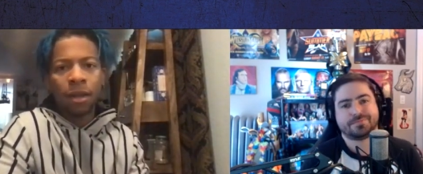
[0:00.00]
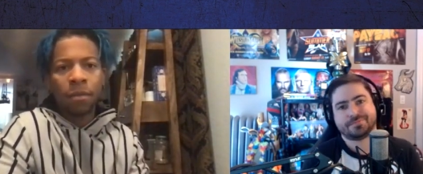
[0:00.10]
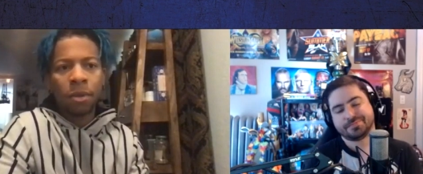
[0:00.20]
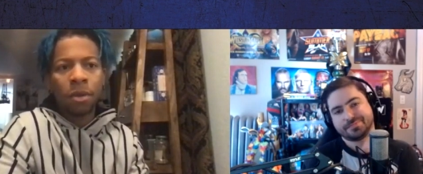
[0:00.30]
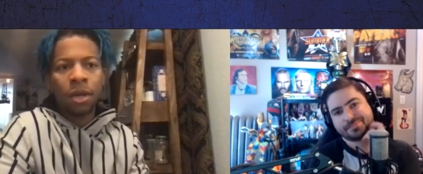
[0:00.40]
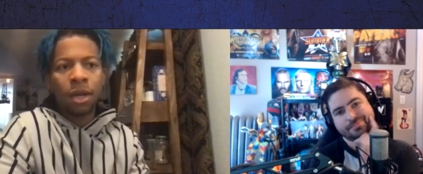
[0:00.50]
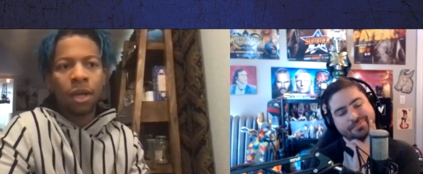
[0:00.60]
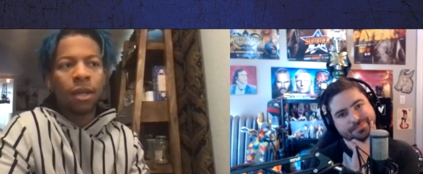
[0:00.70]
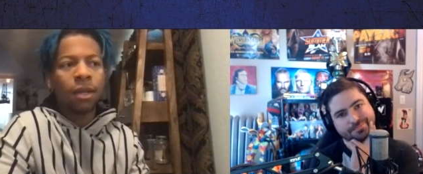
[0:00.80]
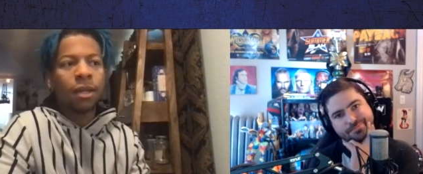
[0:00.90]

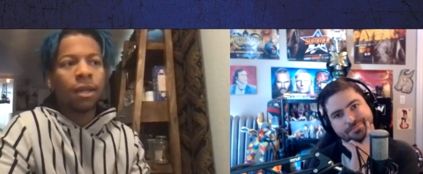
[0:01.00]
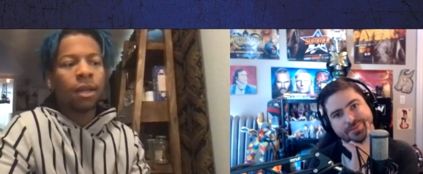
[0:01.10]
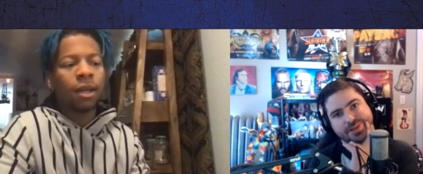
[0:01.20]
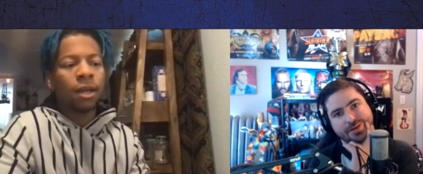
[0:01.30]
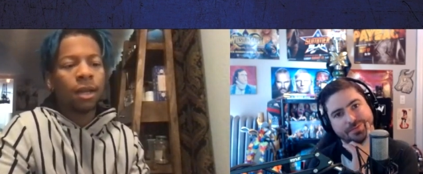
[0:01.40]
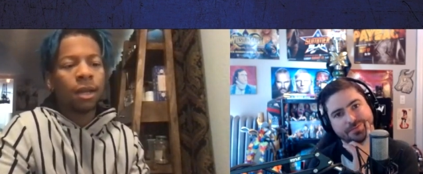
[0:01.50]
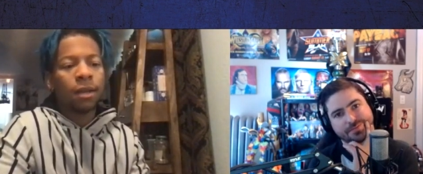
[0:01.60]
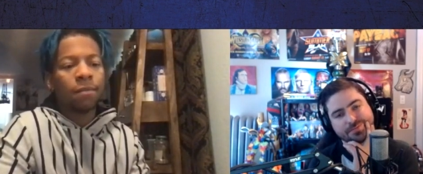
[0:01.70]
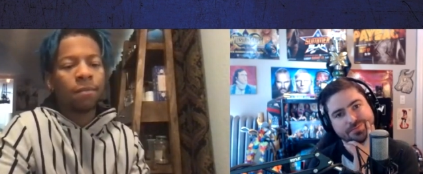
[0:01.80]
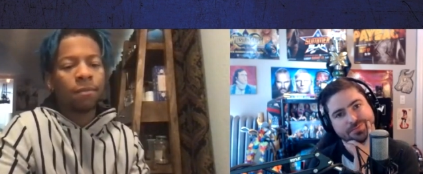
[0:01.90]
Speaker 1: community. Uh,
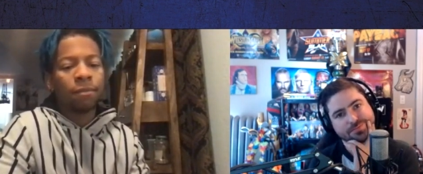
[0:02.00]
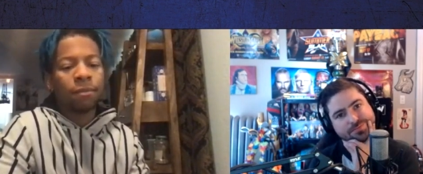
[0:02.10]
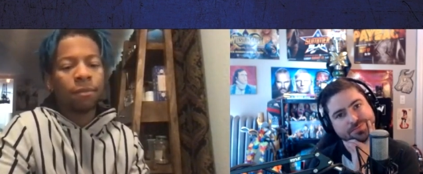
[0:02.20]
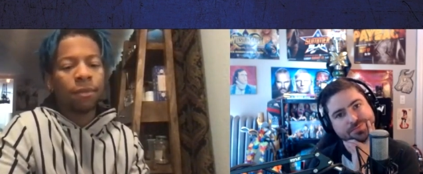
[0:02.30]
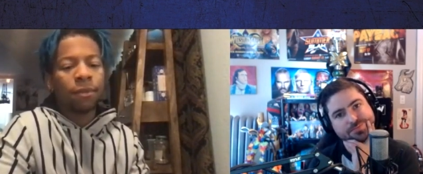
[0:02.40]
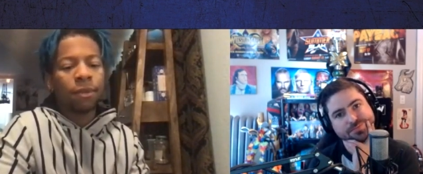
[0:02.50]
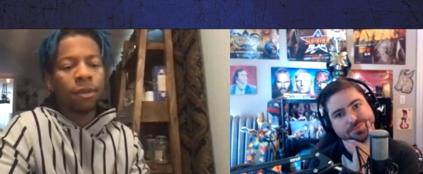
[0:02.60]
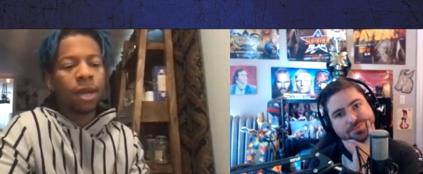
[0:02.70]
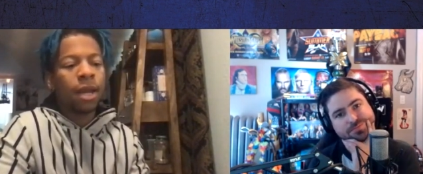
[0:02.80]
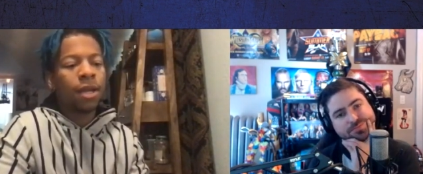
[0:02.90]
yeah.
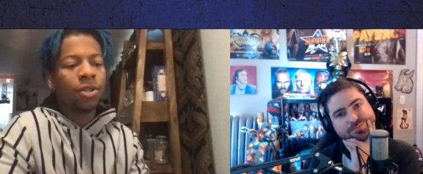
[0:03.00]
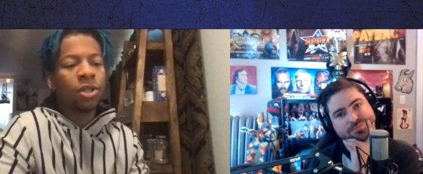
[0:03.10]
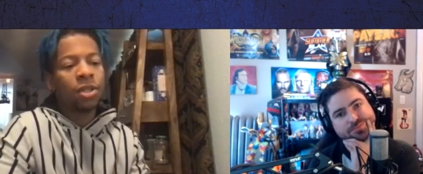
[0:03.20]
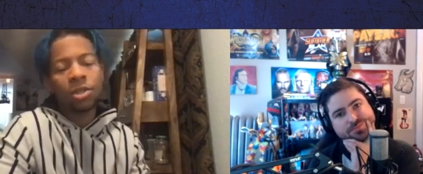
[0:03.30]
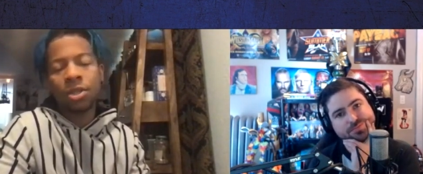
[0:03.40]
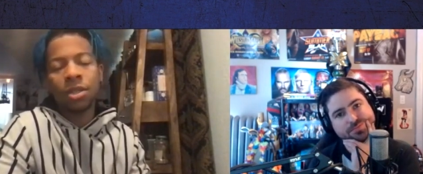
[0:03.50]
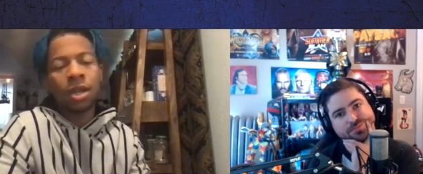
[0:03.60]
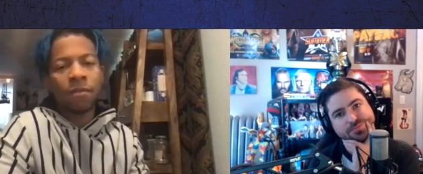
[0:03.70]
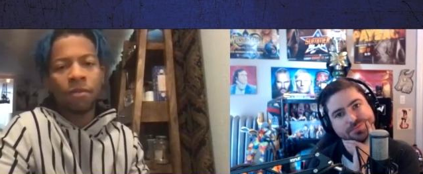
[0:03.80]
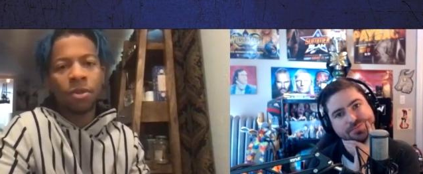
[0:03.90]
yeah, it's just it's just
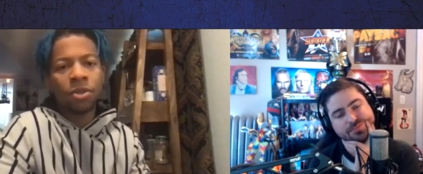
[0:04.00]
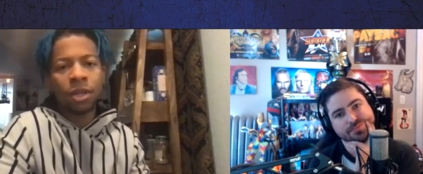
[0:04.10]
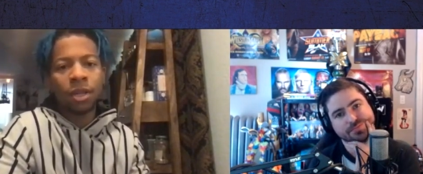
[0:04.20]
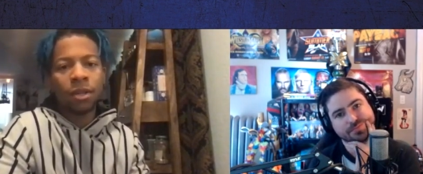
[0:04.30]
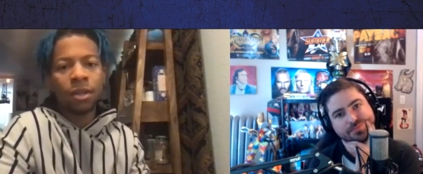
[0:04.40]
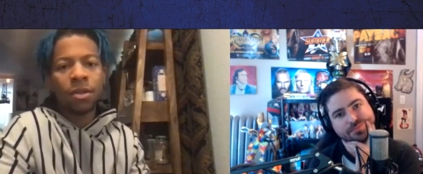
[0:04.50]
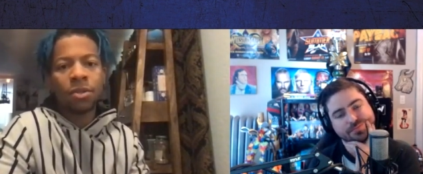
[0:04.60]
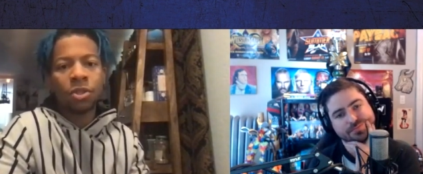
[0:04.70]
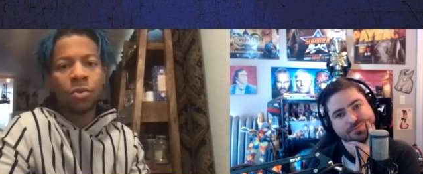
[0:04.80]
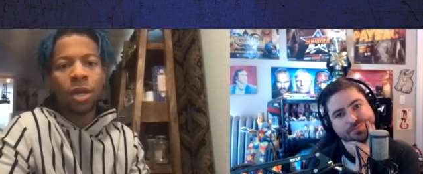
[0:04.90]
an unfortunate you know
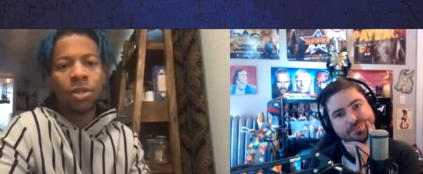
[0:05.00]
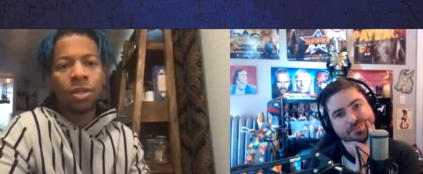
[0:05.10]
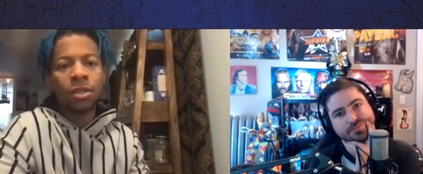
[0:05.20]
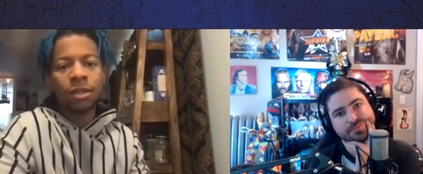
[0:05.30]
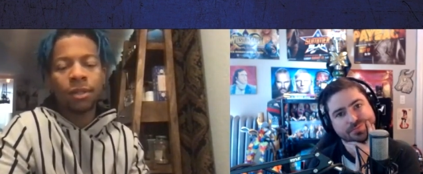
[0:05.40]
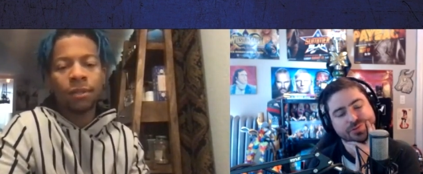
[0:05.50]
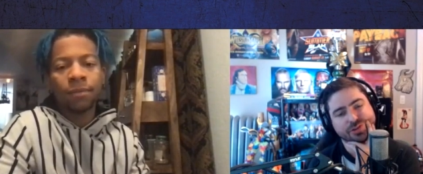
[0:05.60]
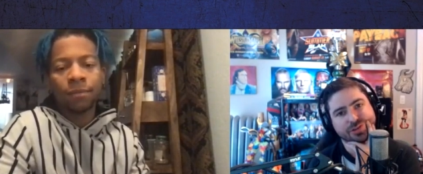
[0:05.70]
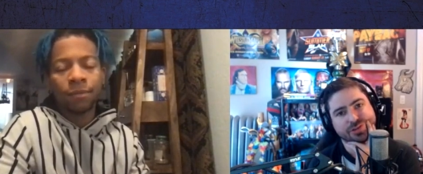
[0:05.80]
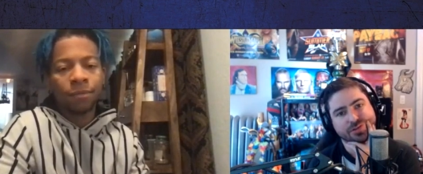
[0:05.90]
situation.
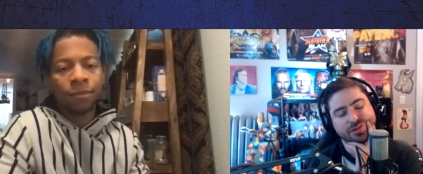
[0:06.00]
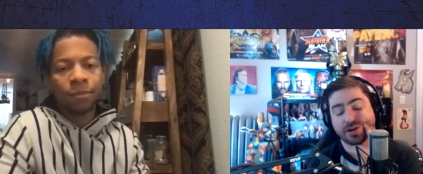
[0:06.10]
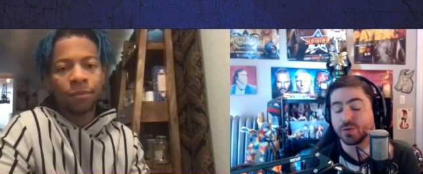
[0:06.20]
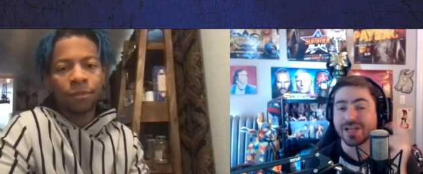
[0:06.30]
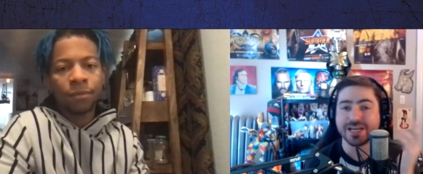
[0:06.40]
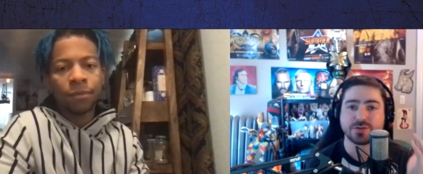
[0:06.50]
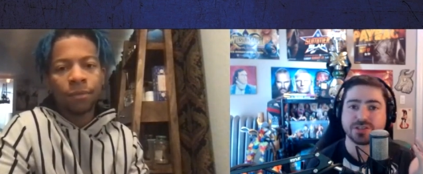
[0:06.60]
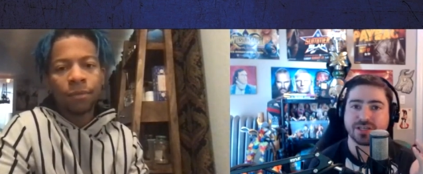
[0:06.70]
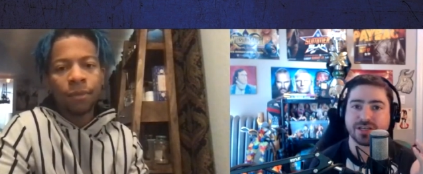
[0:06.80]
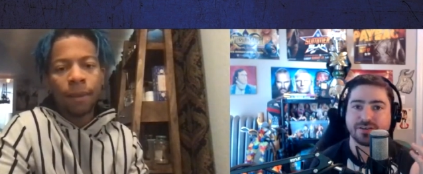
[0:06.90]
Speaker 2: For sure. All right. Well, last
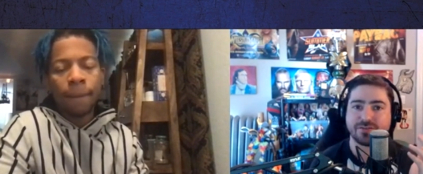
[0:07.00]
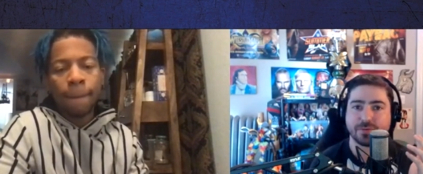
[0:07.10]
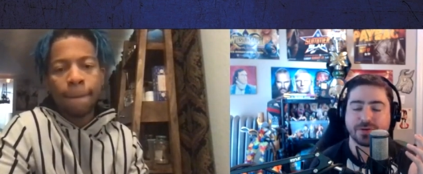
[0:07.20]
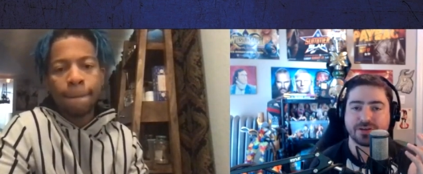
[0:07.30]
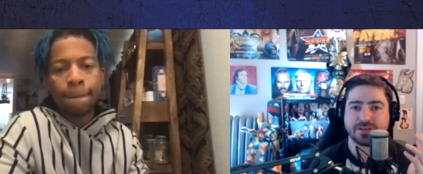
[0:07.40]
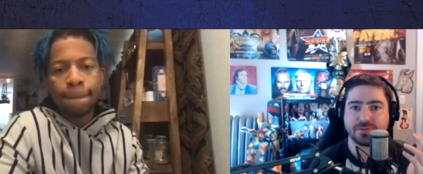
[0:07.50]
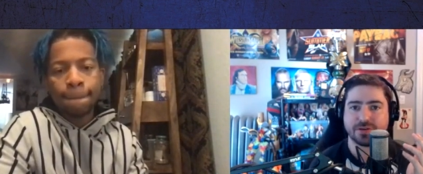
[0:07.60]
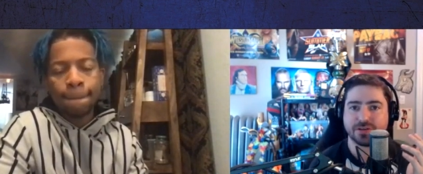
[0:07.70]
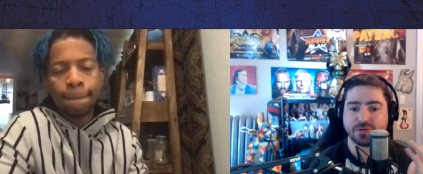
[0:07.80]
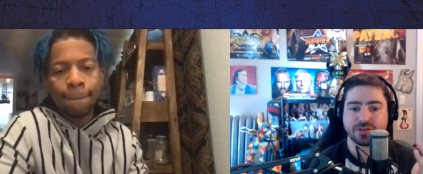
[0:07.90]
question I have about your time
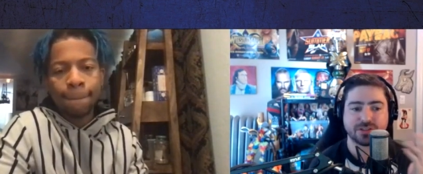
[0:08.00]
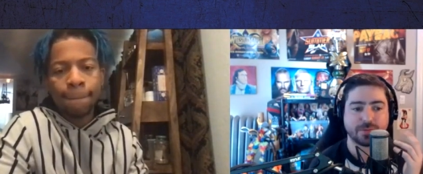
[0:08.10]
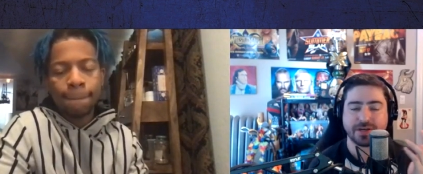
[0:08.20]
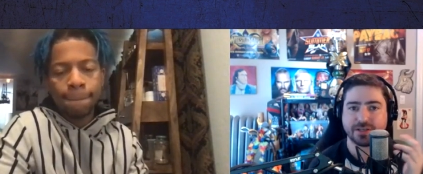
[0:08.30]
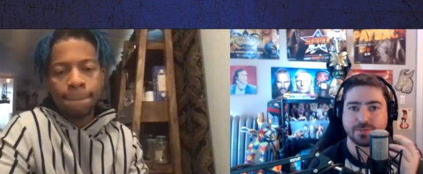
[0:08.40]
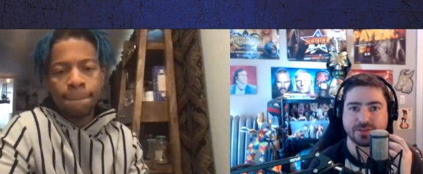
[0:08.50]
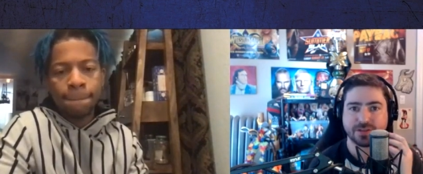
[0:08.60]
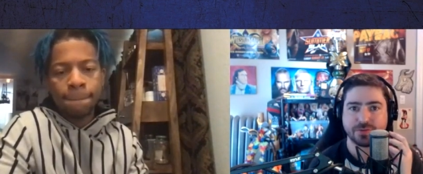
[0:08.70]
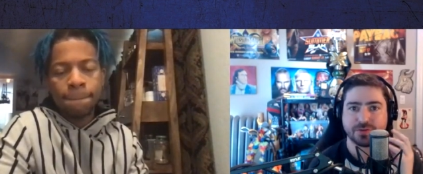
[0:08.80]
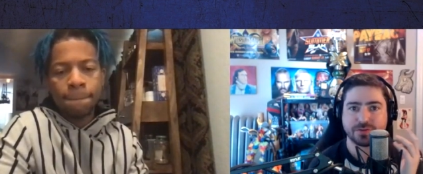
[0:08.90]
there, and then we're going to jump back to
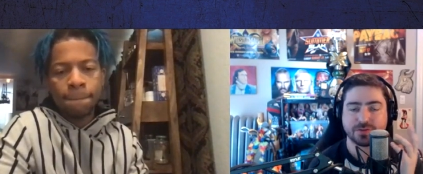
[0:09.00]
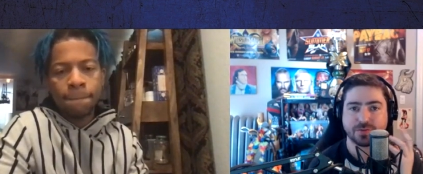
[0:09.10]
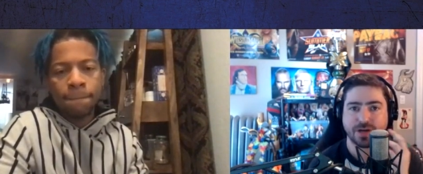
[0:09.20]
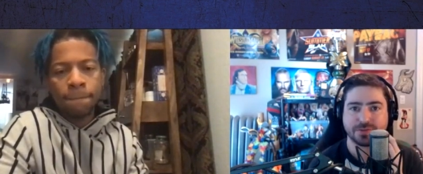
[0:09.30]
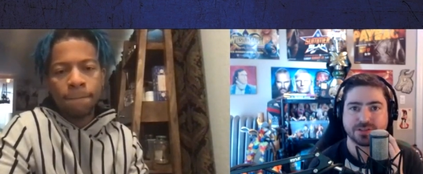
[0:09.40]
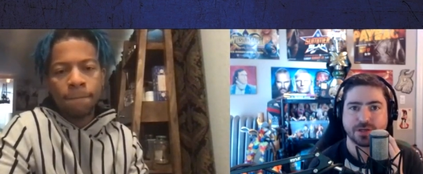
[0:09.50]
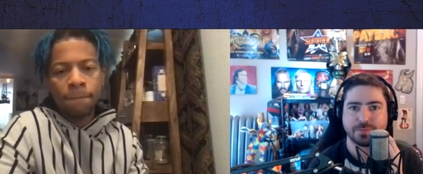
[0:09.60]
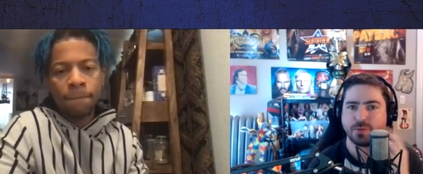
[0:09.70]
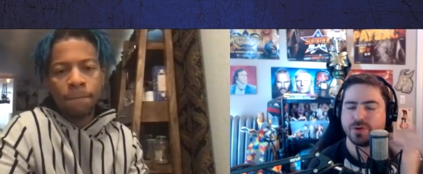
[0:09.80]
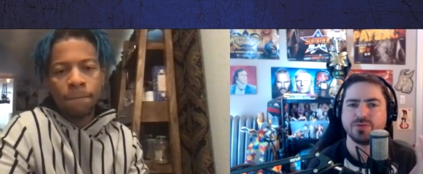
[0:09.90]
MLW to, to wrap this
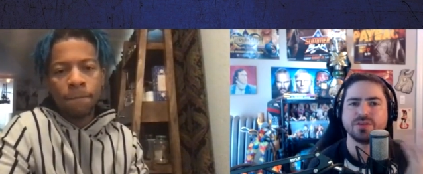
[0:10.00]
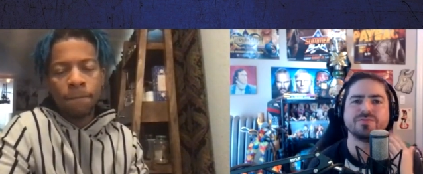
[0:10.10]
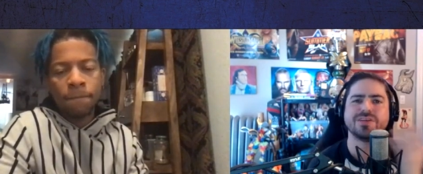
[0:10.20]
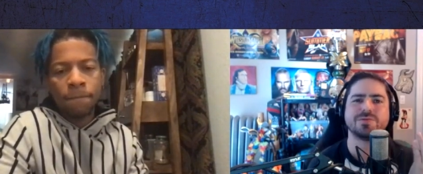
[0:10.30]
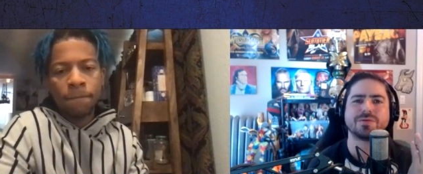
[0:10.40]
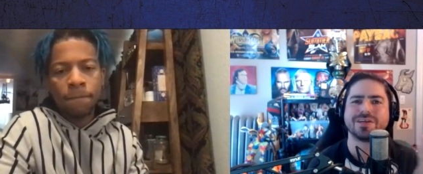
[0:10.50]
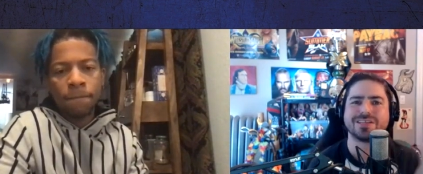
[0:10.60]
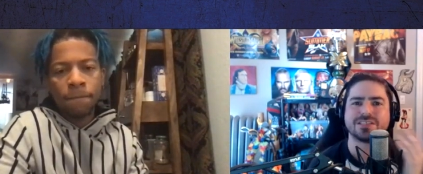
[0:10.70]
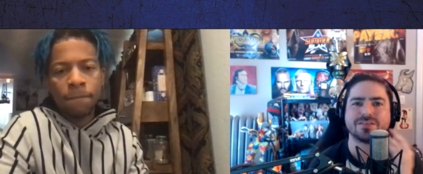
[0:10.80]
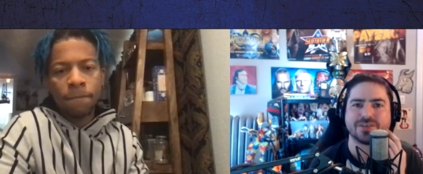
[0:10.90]
up. But what do you think Vince
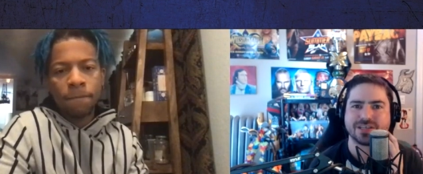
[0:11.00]
McMahon thinks of